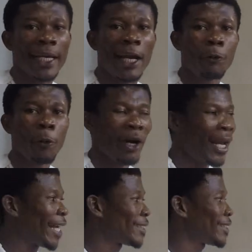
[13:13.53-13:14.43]
the robot
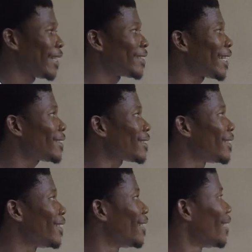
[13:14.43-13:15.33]
has sensors.
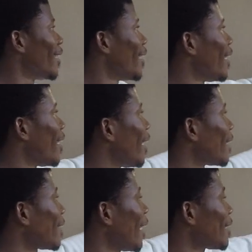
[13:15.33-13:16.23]
The
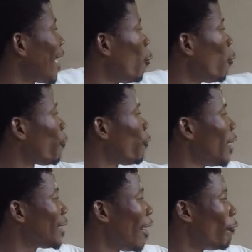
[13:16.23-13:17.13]
sensor will feed
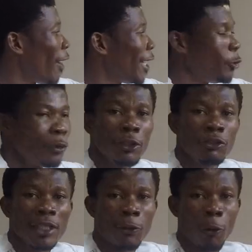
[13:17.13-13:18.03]
a value into
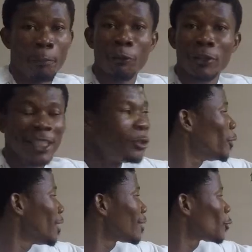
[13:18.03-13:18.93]
the computing
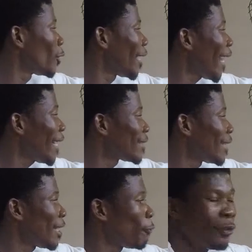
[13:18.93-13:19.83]
unit, so the light
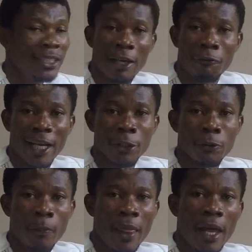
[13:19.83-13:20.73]
sensor feeds a value.
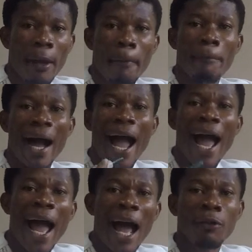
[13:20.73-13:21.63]
But
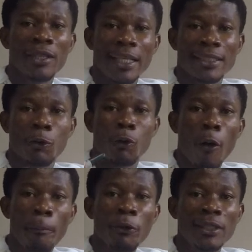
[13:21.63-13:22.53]
how does the
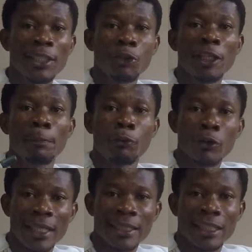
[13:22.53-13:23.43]
computing unit
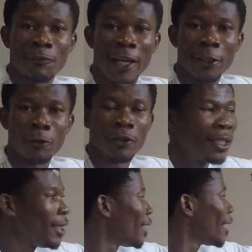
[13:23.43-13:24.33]
process this value?
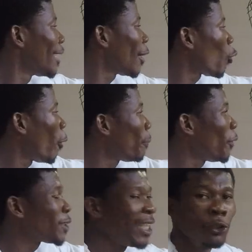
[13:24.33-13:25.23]
The
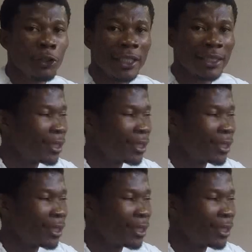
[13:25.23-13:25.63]
computing unit